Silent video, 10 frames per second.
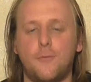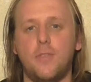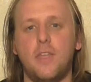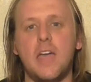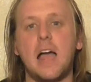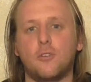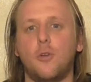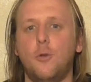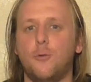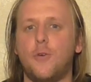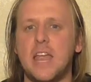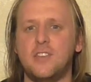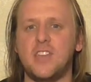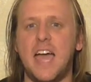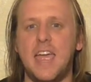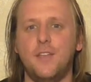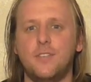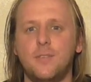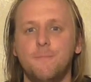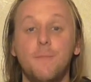out for the Doctor Who
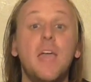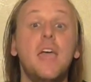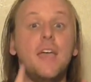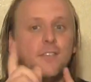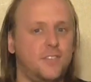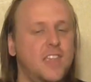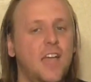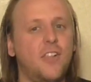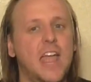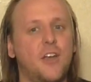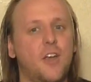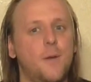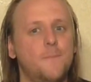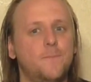franchise. See you later.